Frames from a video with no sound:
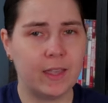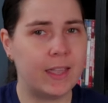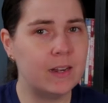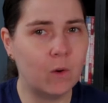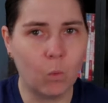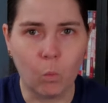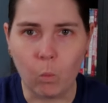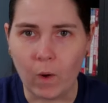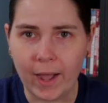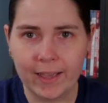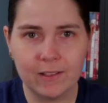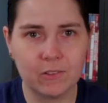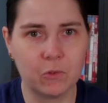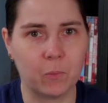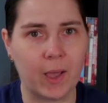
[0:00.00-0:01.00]
In a
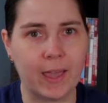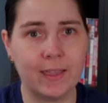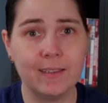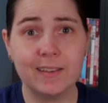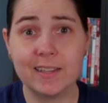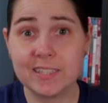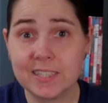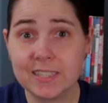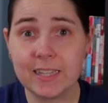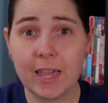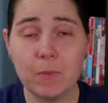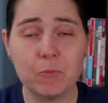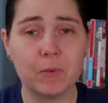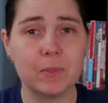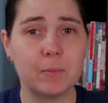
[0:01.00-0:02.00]
wild way,
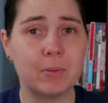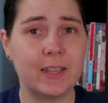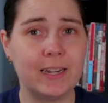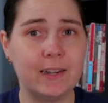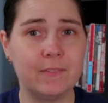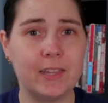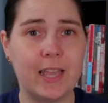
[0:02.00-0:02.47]
Escape from the Planet of